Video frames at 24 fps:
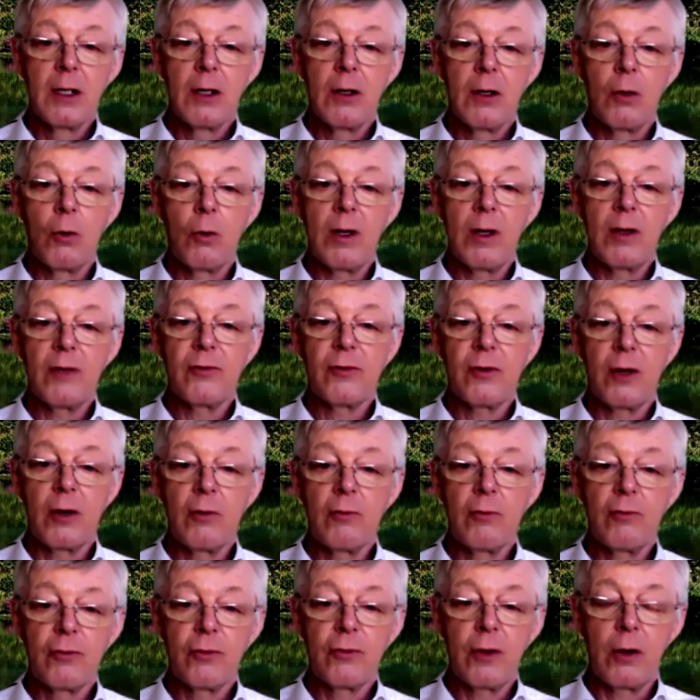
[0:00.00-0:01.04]
Always
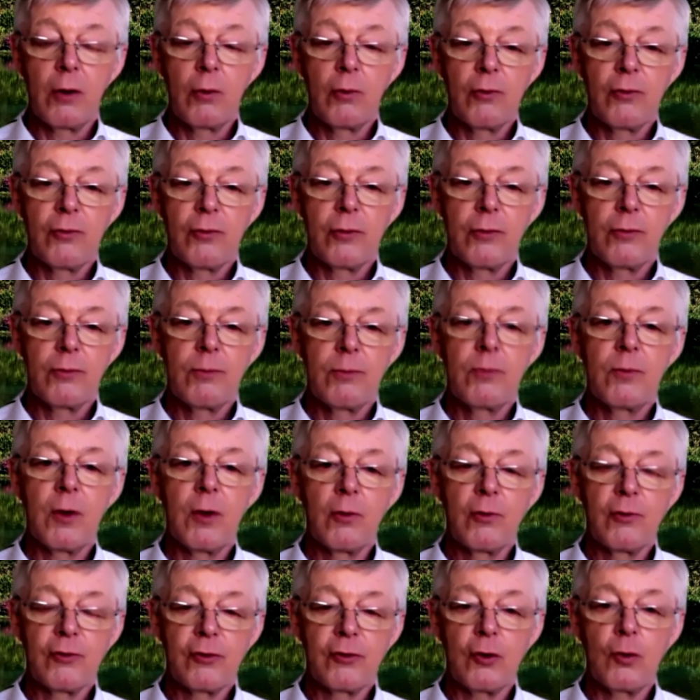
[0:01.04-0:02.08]
those
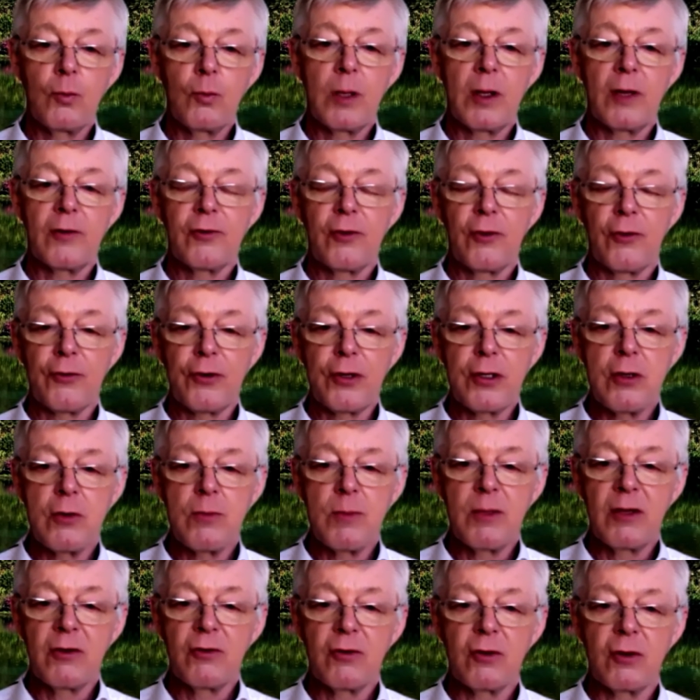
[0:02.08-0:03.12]
two plus the three you
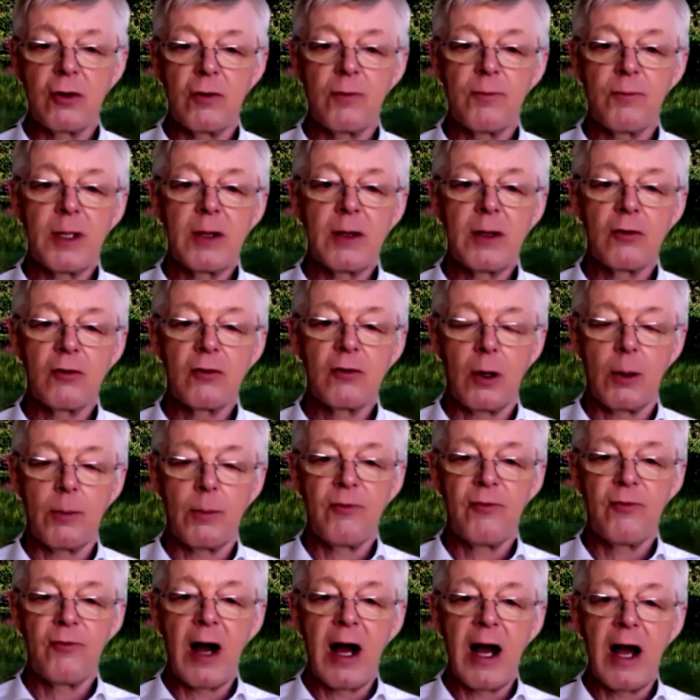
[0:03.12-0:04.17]
mentioned have been the top
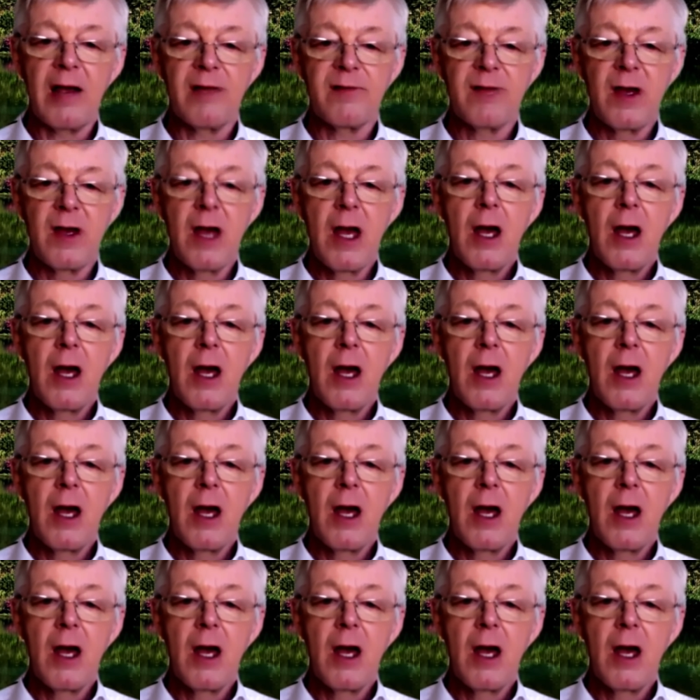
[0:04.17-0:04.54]
5